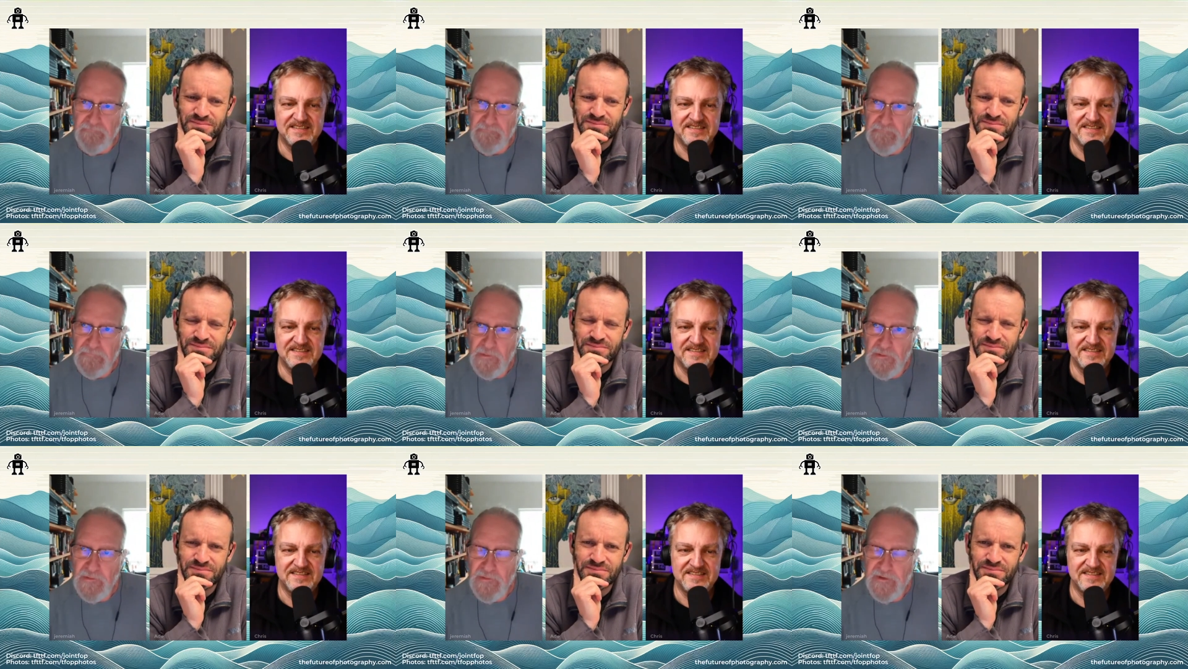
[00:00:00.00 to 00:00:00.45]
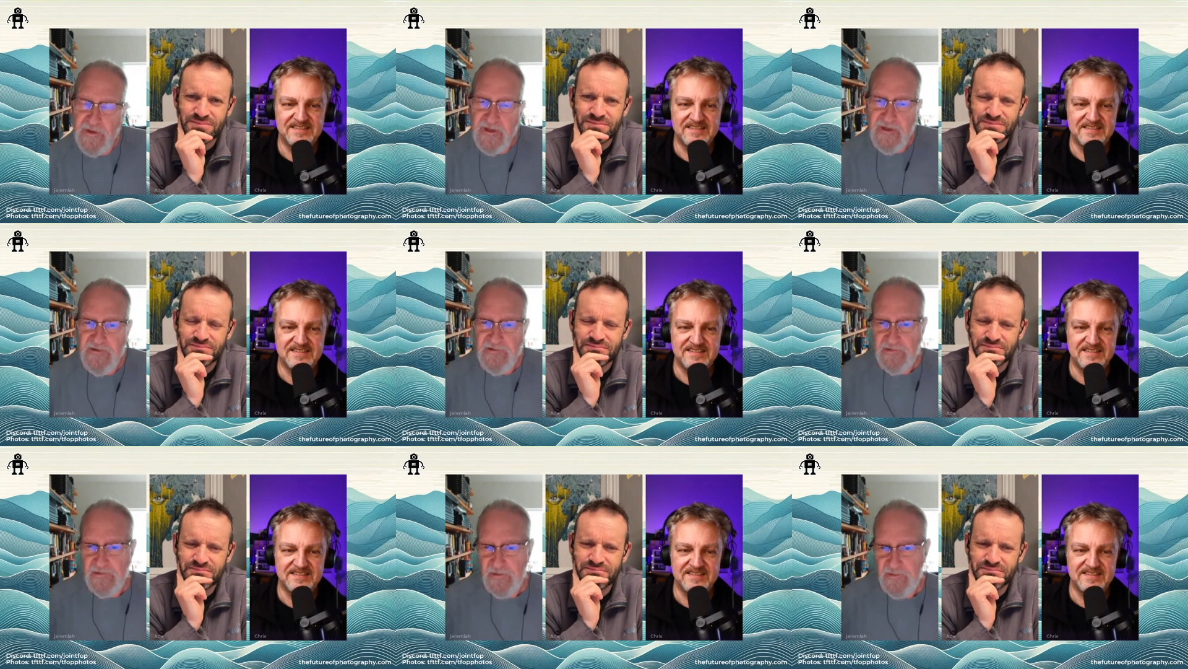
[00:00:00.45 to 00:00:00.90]

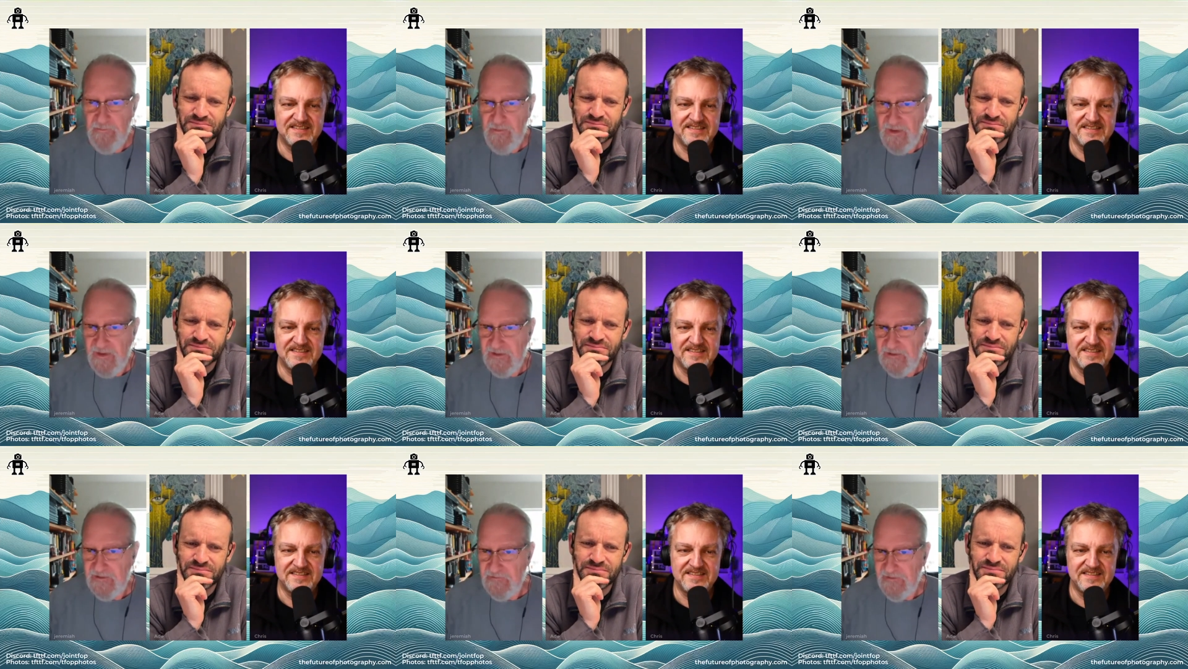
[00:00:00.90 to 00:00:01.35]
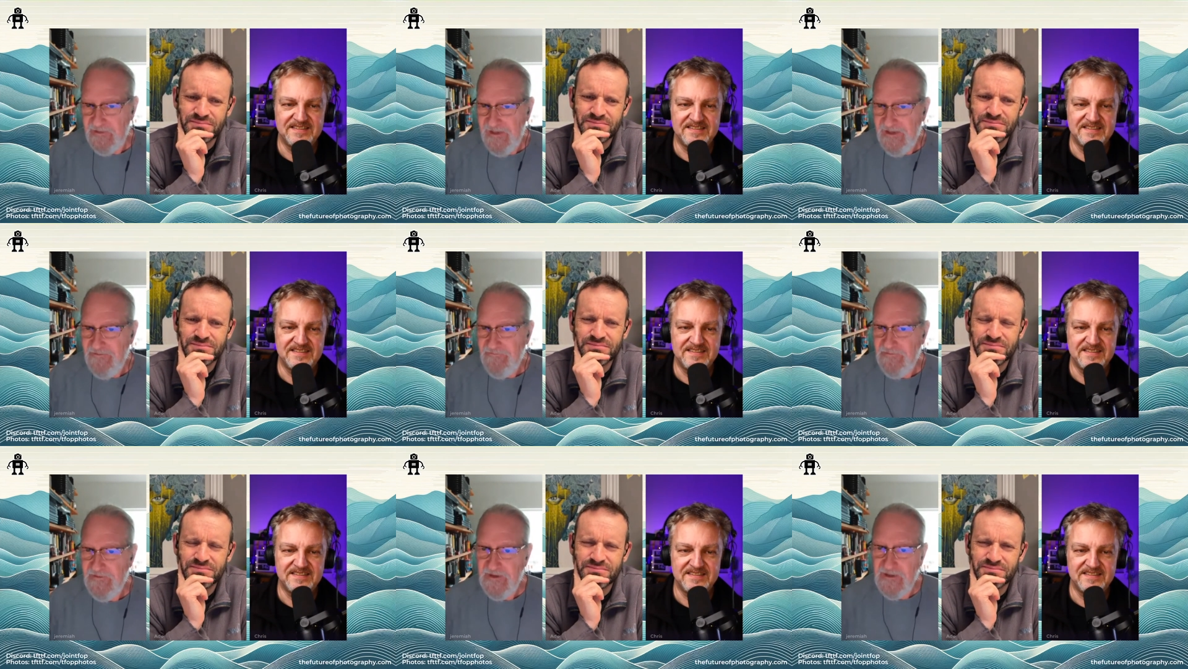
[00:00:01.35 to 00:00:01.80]
Speaker 1: moody? Should we make it
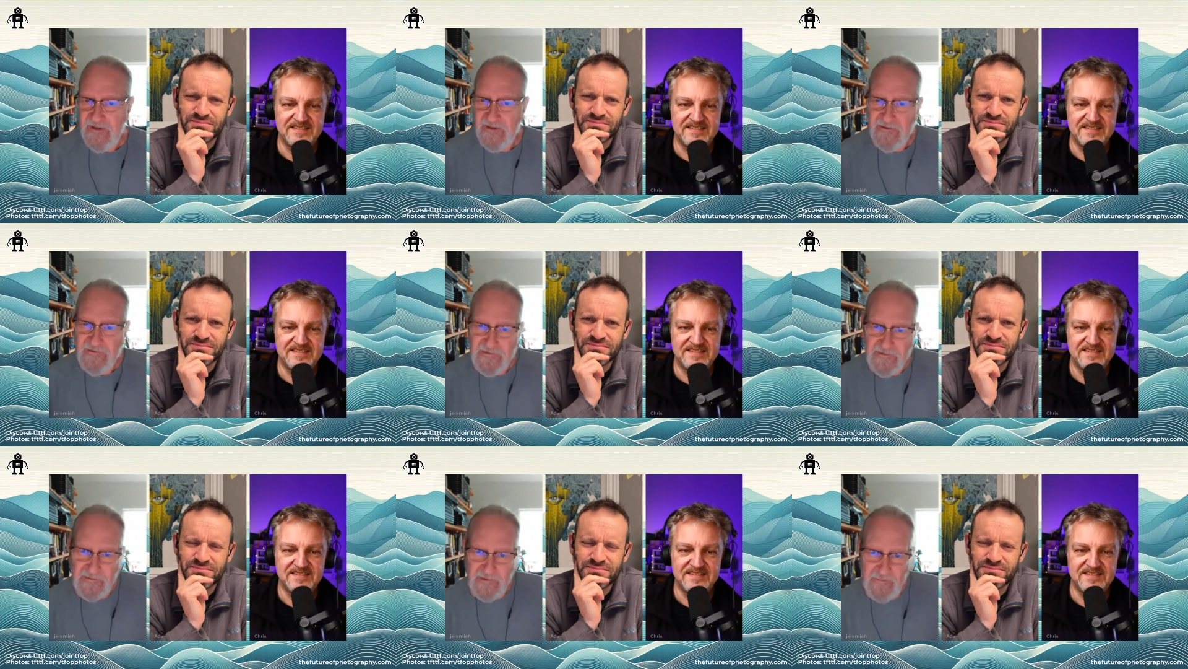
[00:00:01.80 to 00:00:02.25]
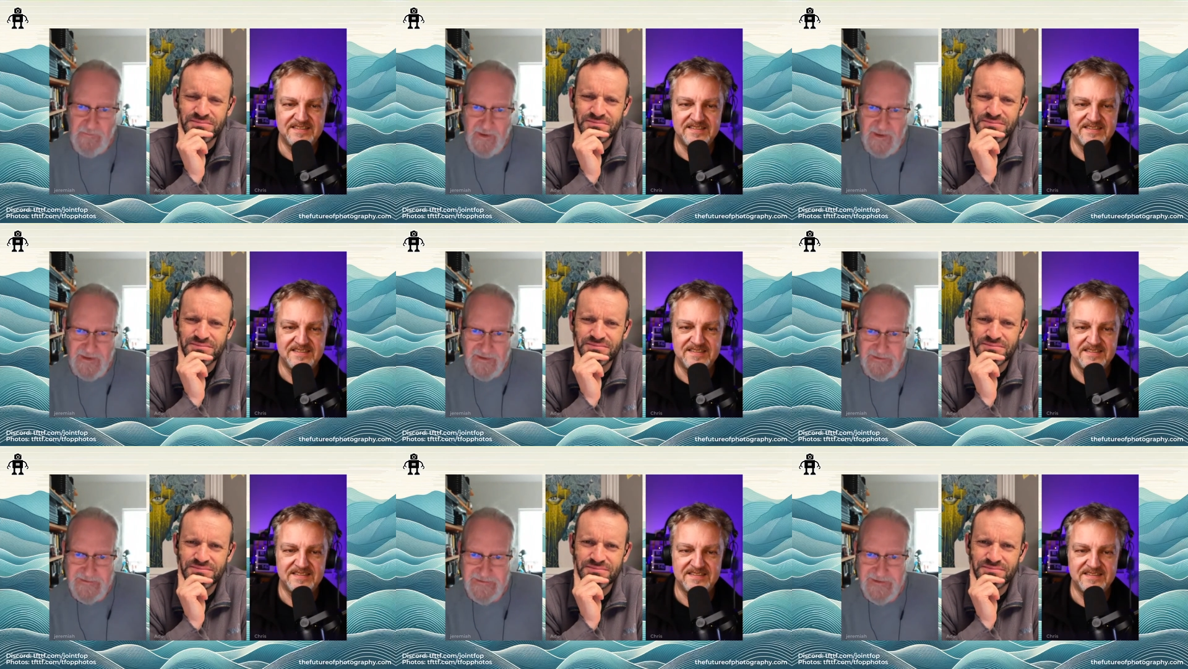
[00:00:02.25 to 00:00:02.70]
evening? Should we
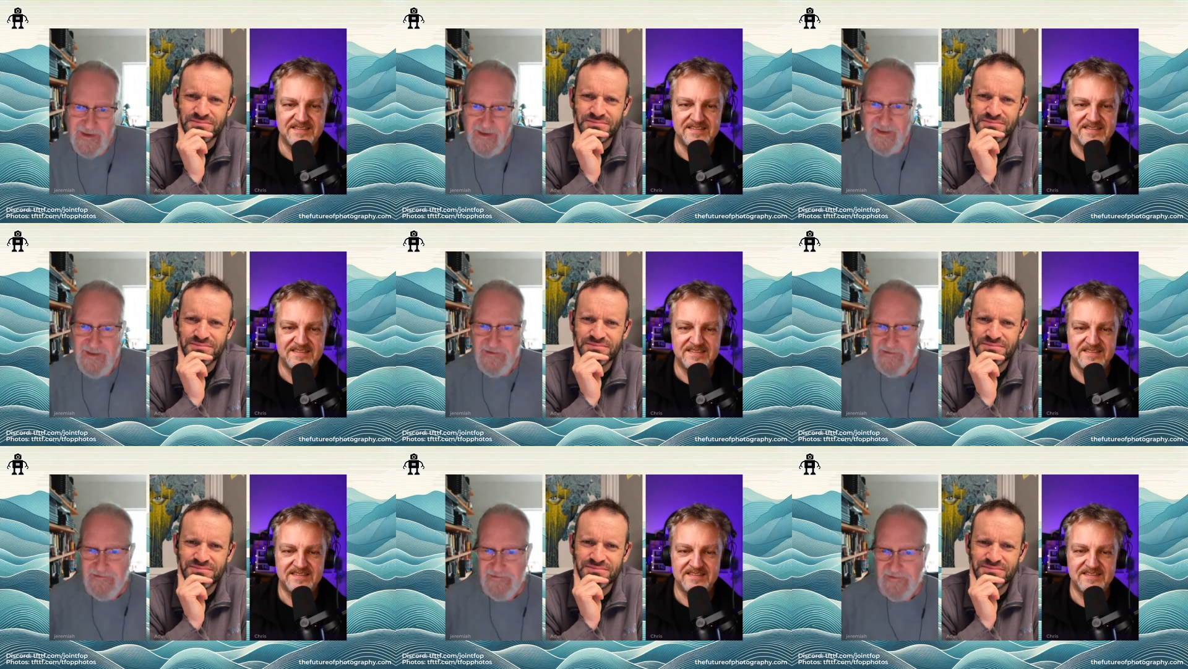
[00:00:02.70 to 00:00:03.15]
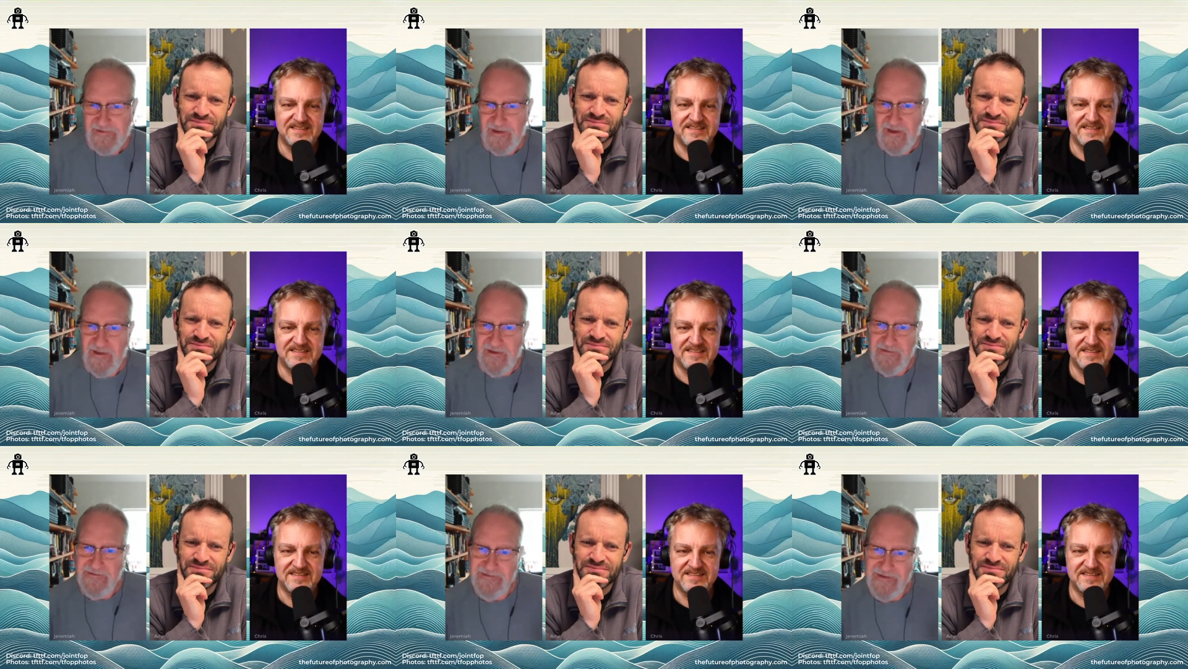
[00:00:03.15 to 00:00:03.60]
make it day?
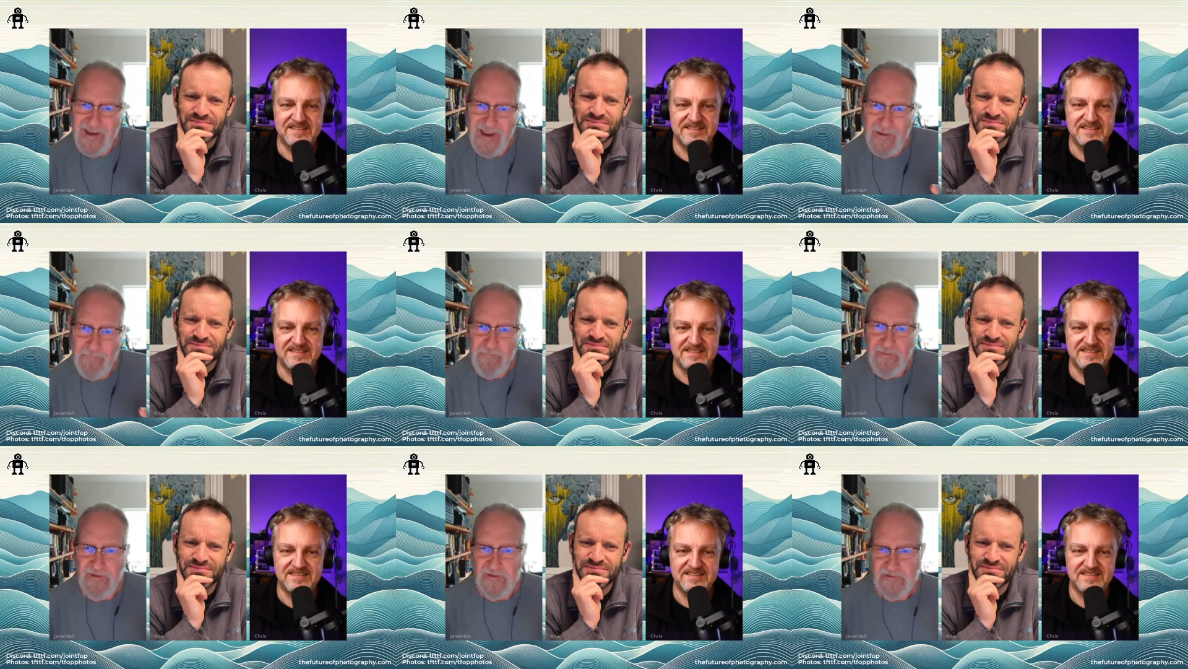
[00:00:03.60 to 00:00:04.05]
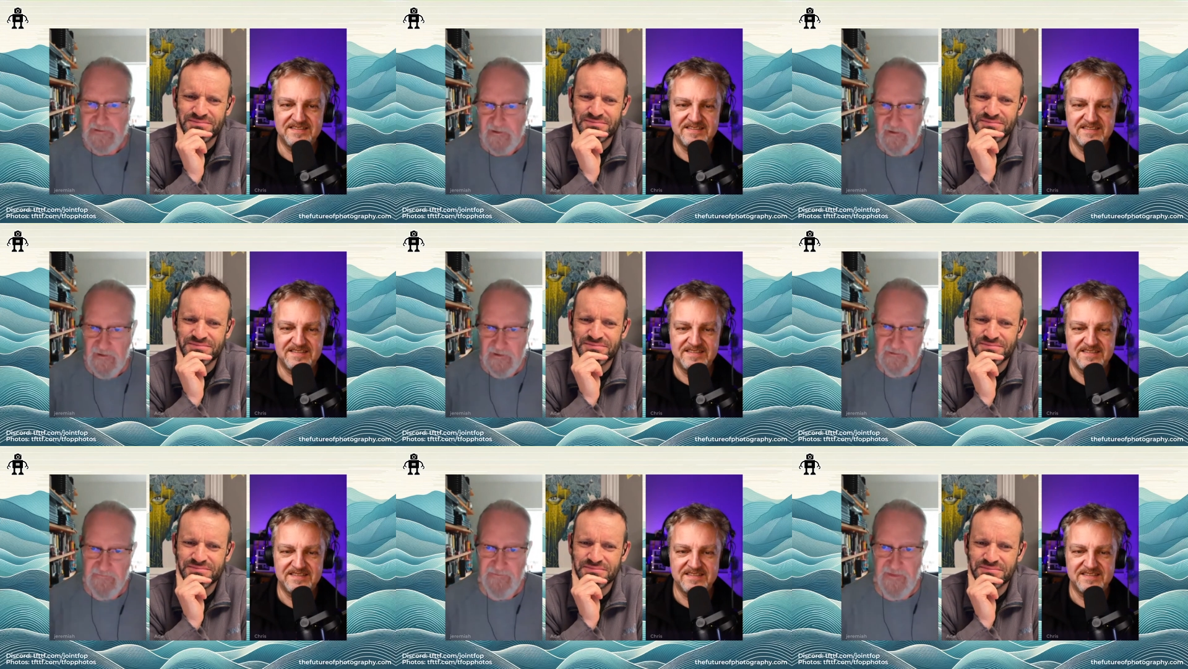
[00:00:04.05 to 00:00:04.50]
Sun, dappled,
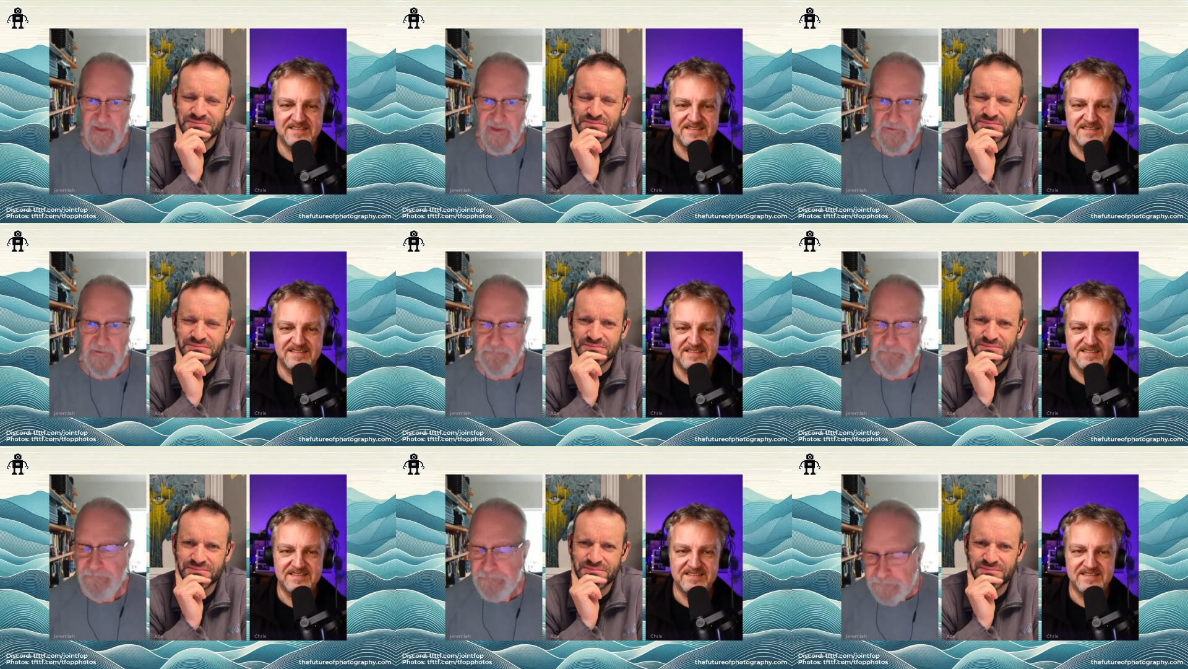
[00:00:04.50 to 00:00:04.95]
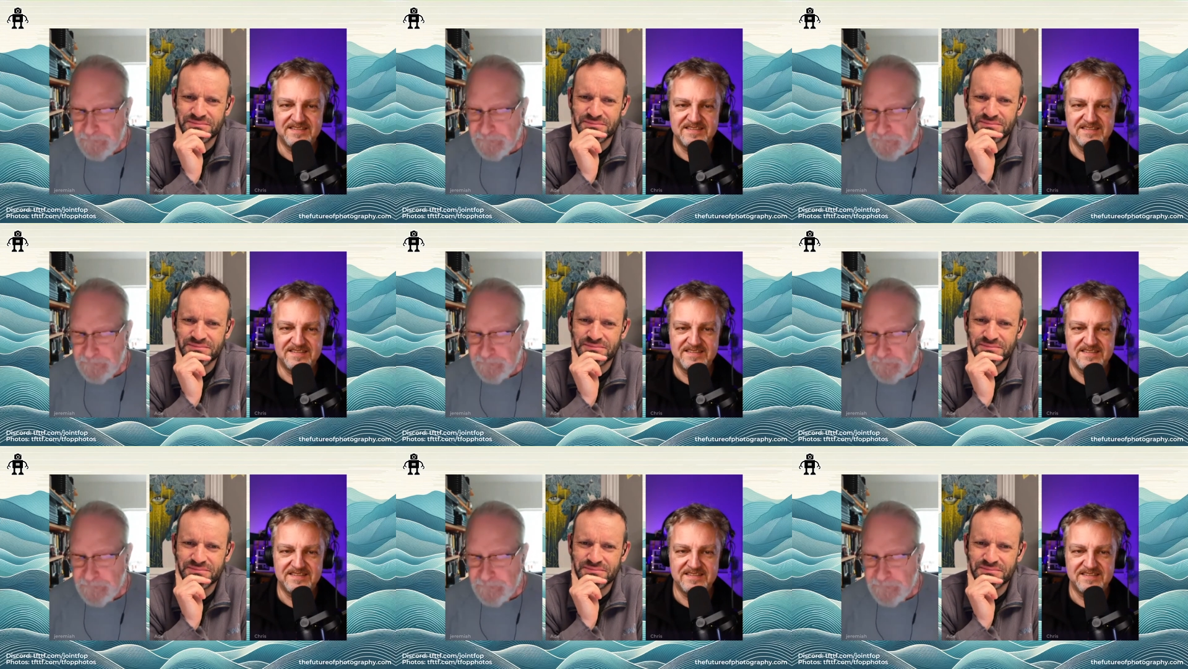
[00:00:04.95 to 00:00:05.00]
all of that.